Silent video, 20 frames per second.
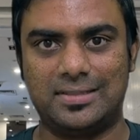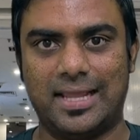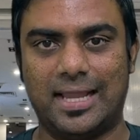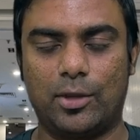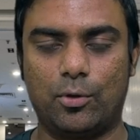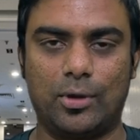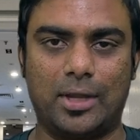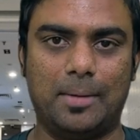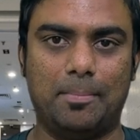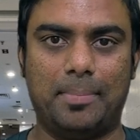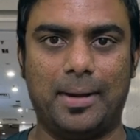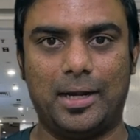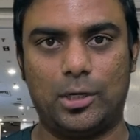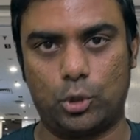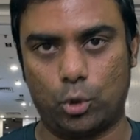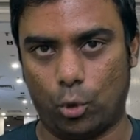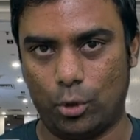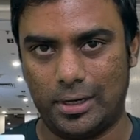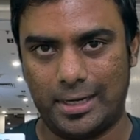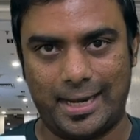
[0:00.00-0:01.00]
Like you can pay
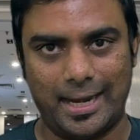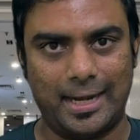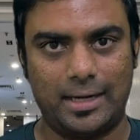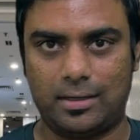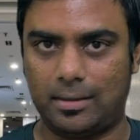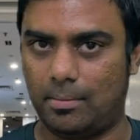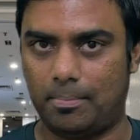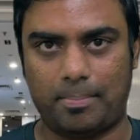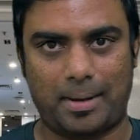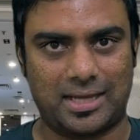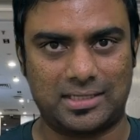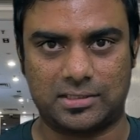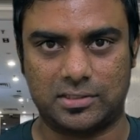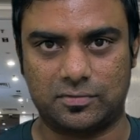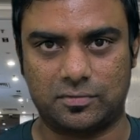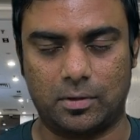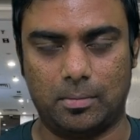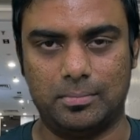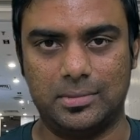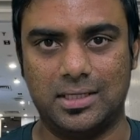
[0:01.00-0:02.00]
toll gate
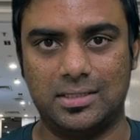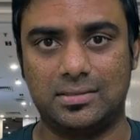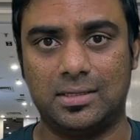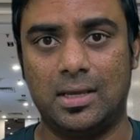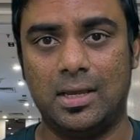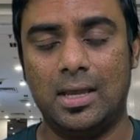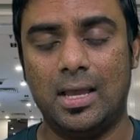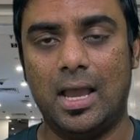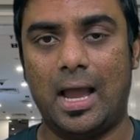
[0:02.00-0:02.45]
passes from this,